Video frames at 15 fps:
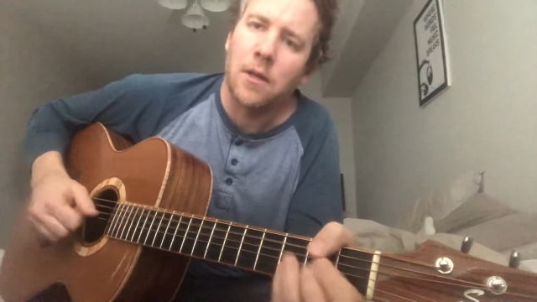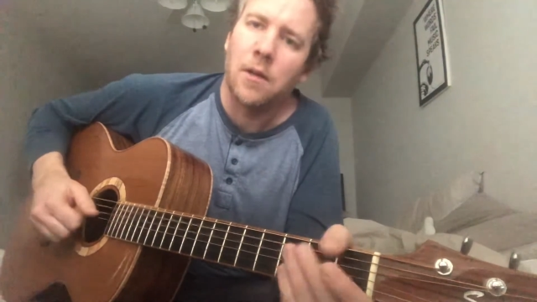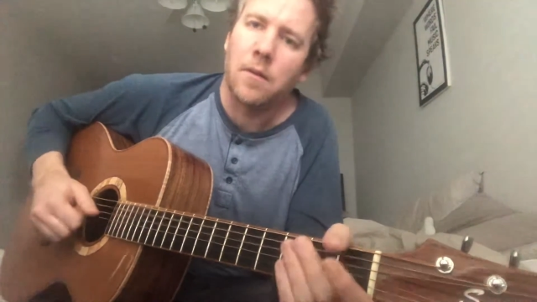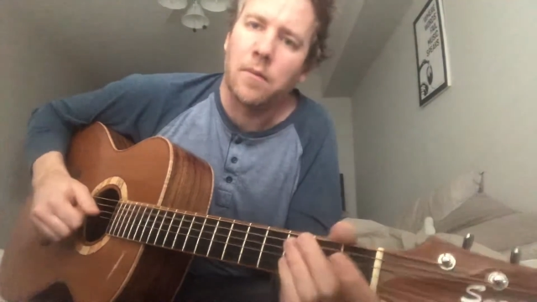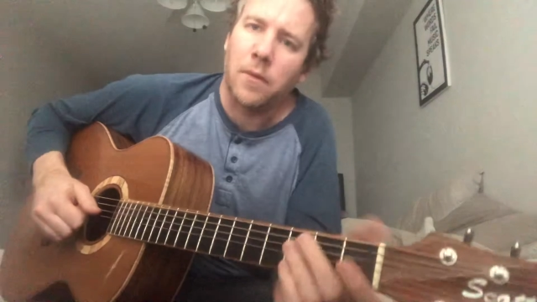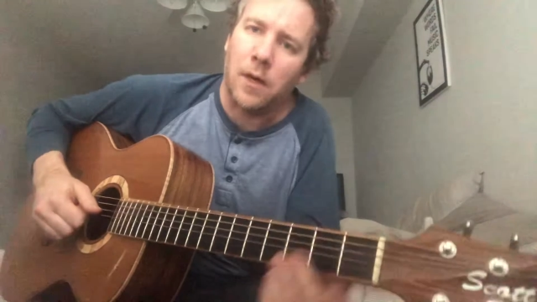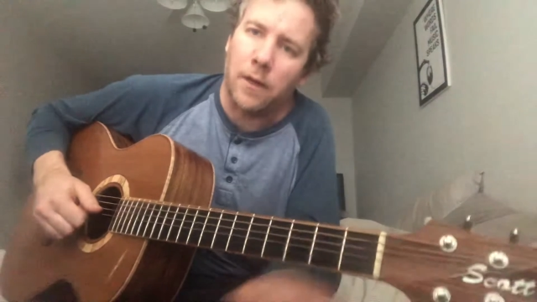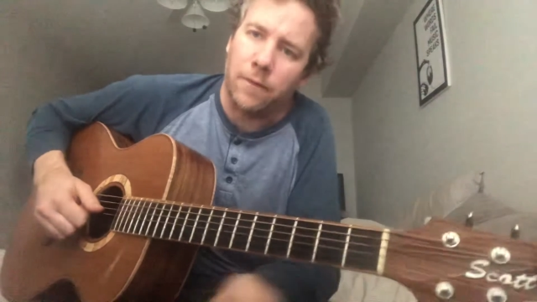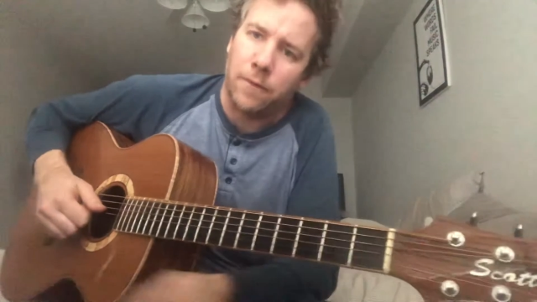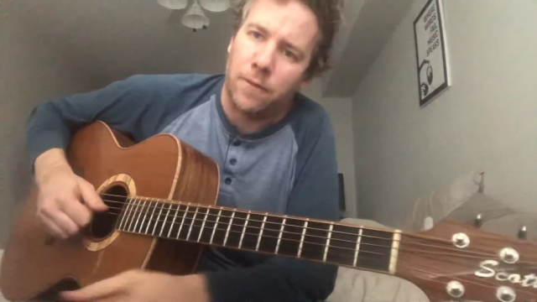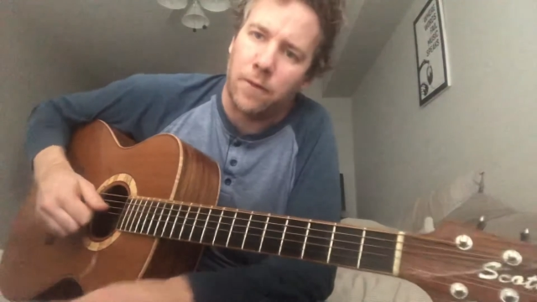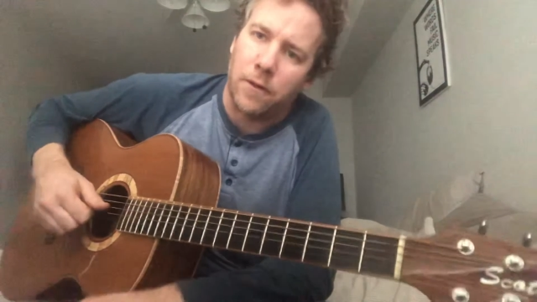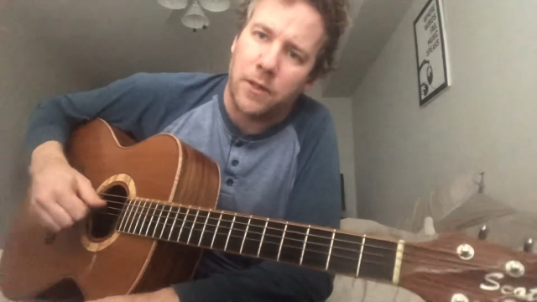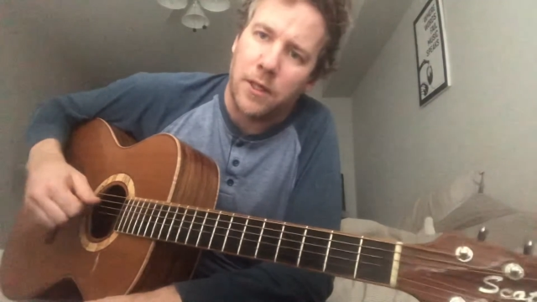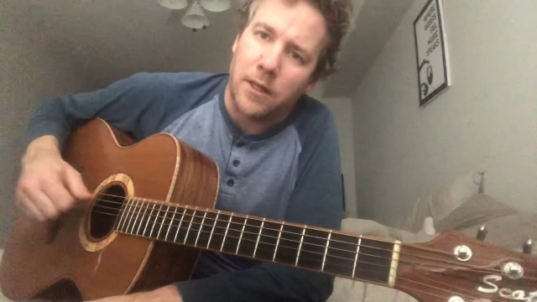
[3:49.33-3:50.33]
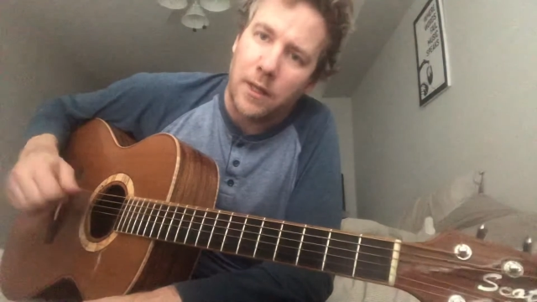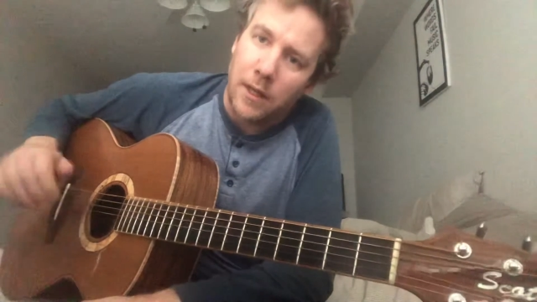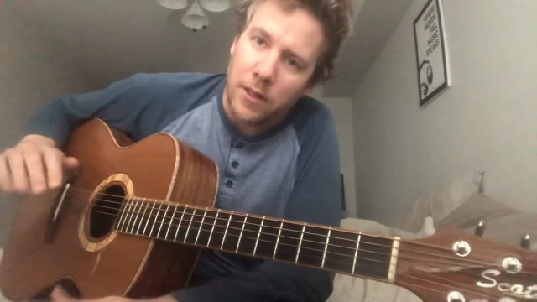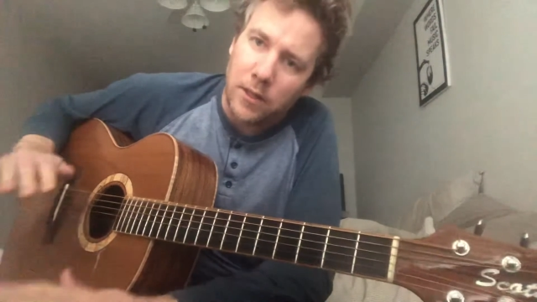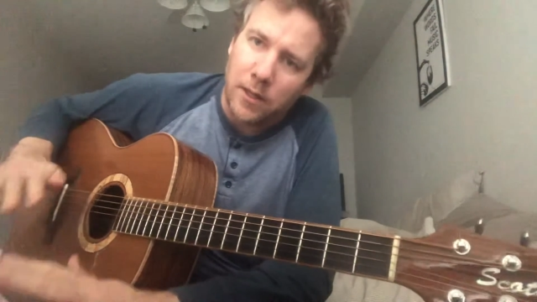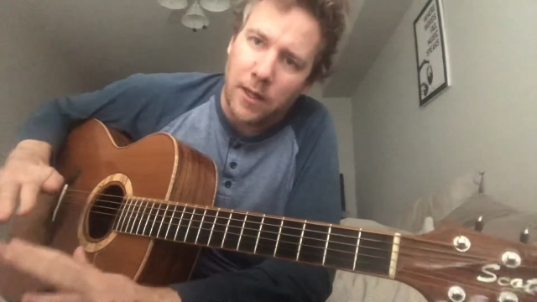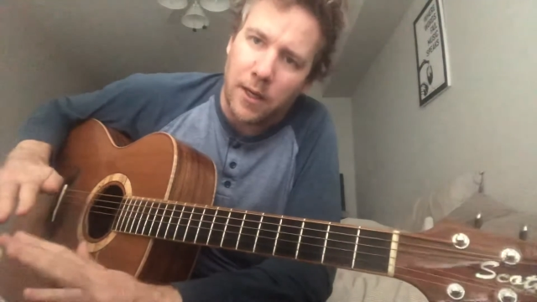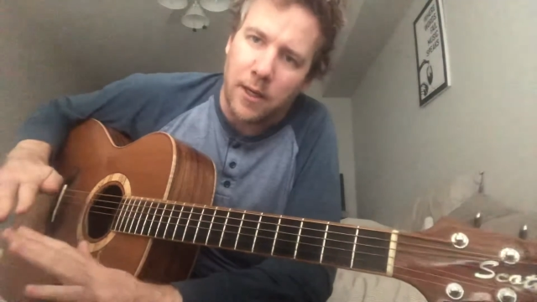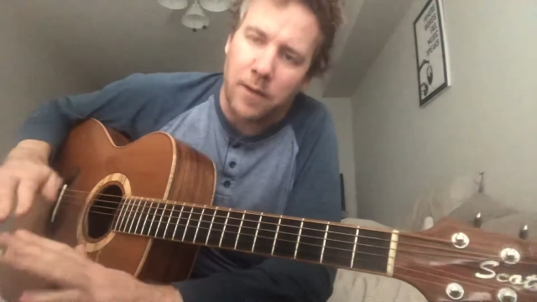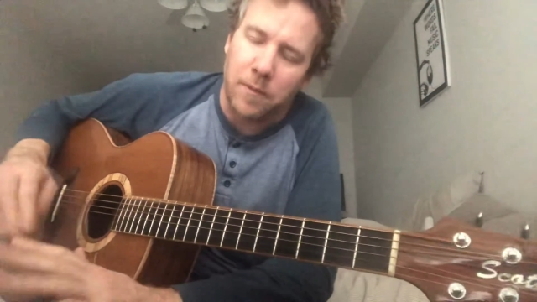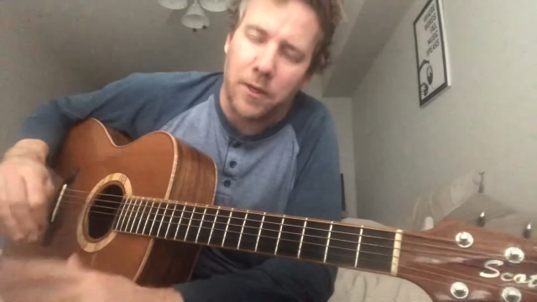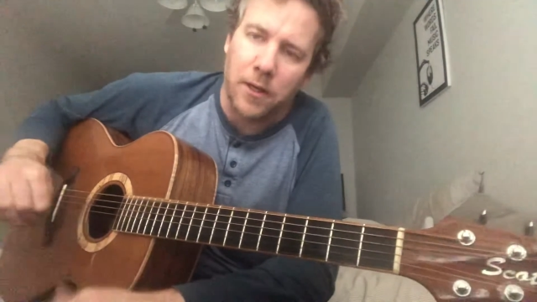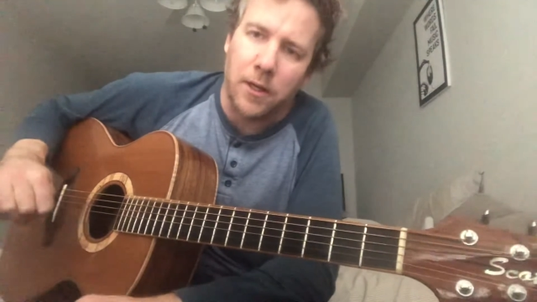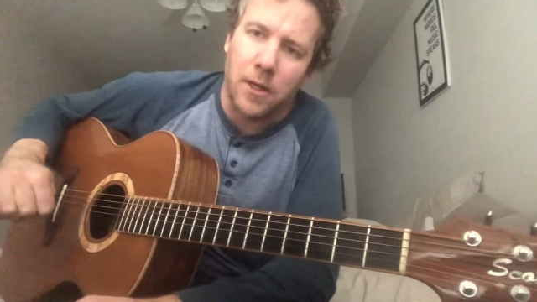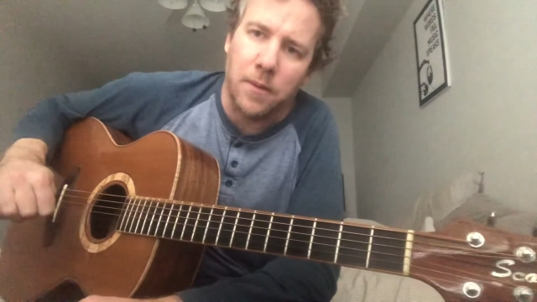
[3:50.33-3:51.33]
But for today's sake, I'm
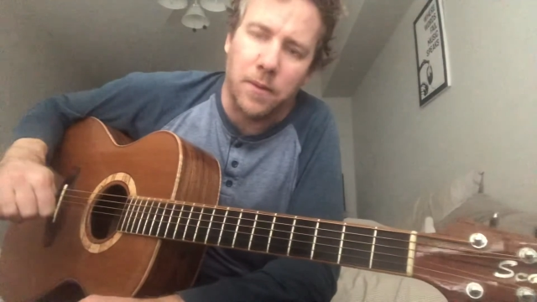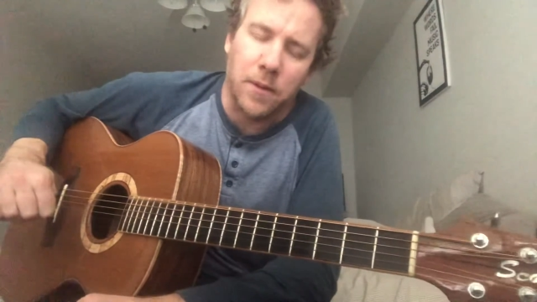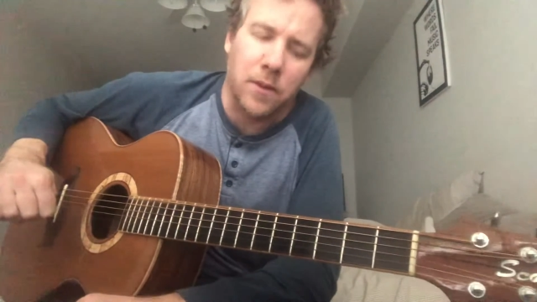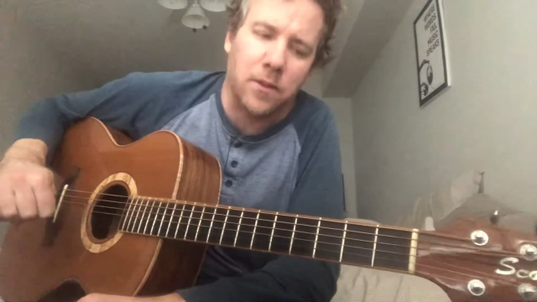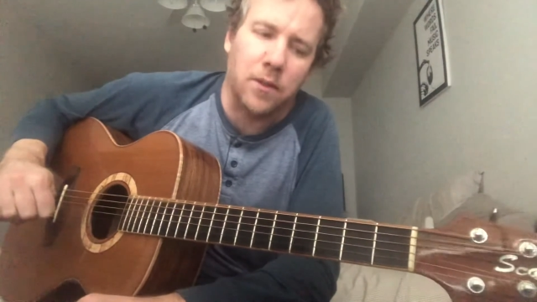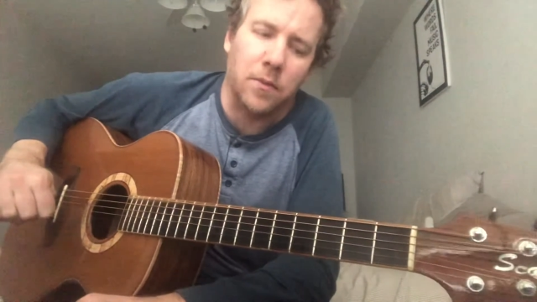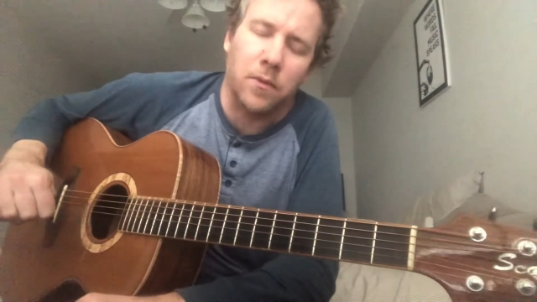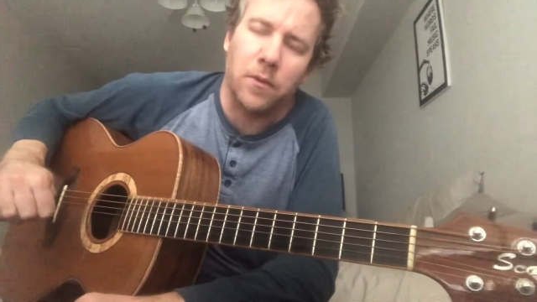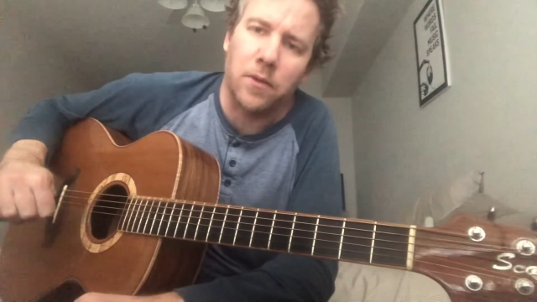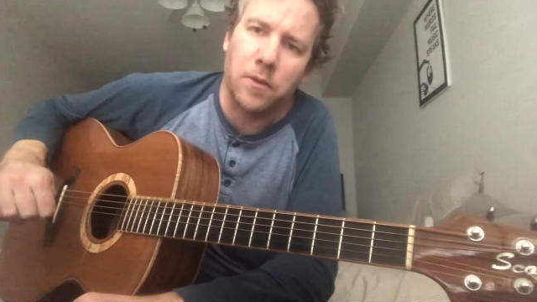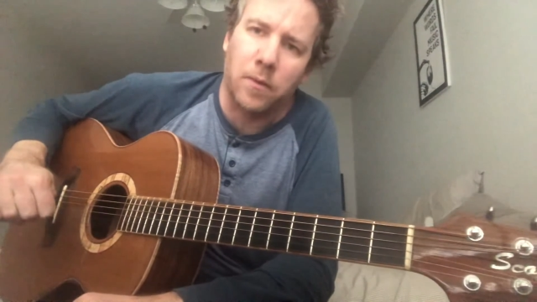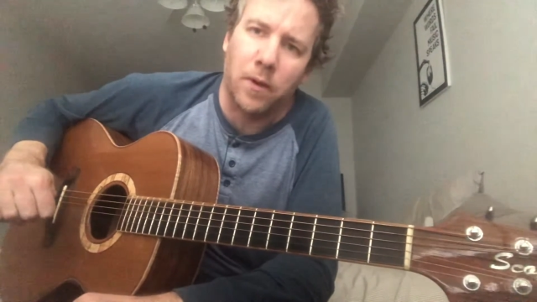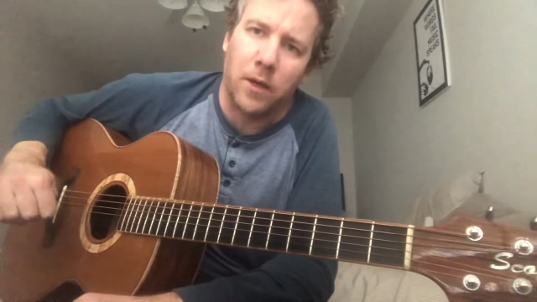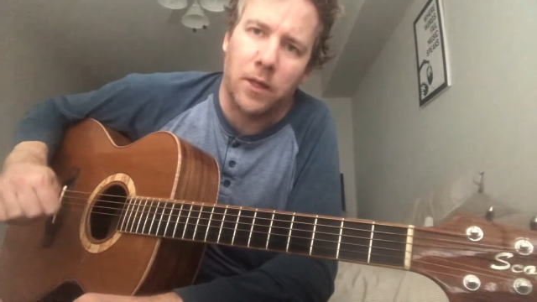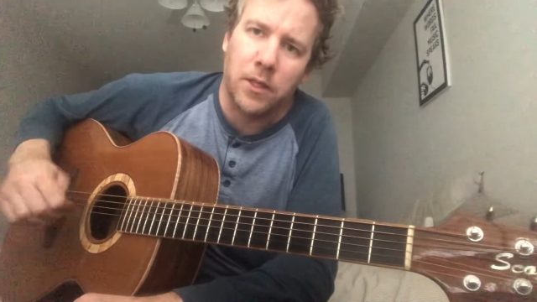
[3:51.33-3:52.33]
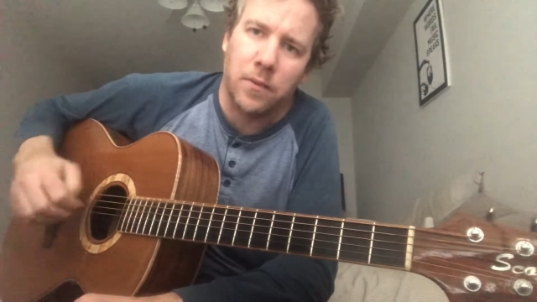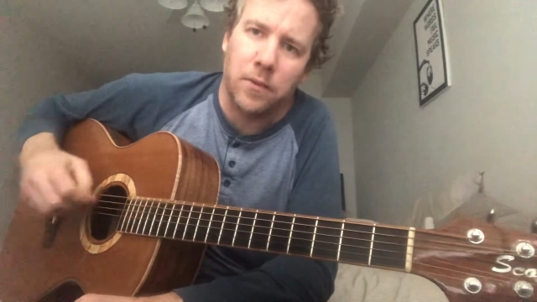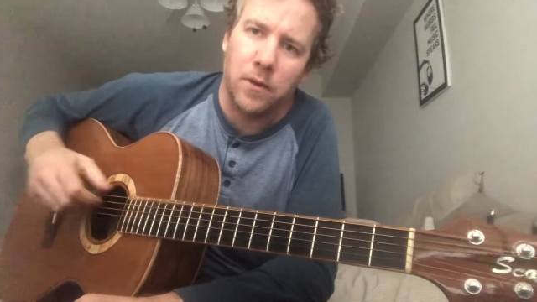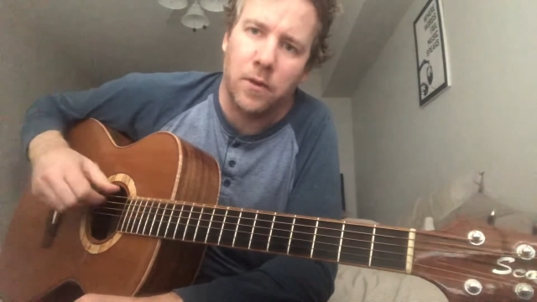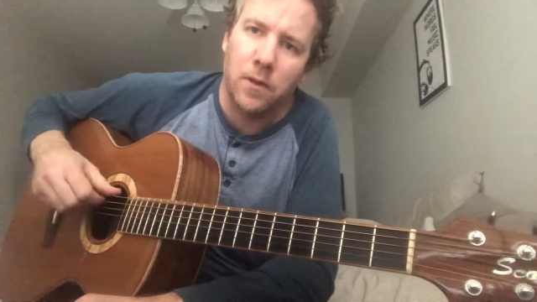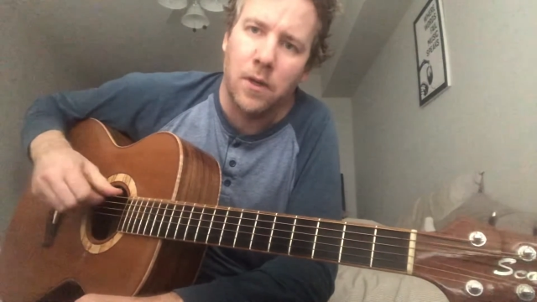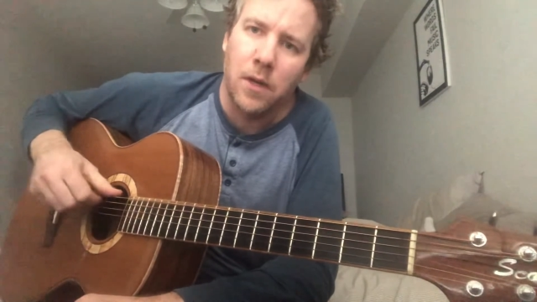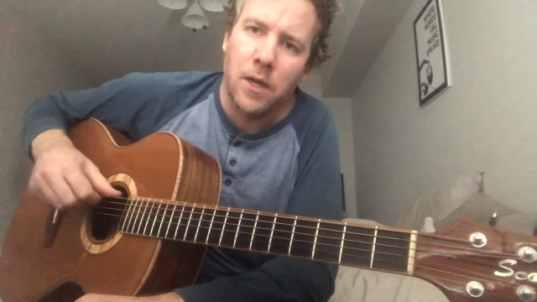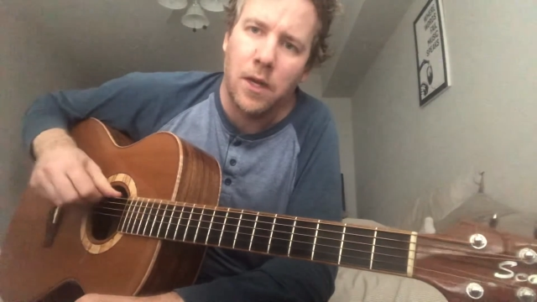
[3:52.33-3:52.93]
going to keep it as simple as possible.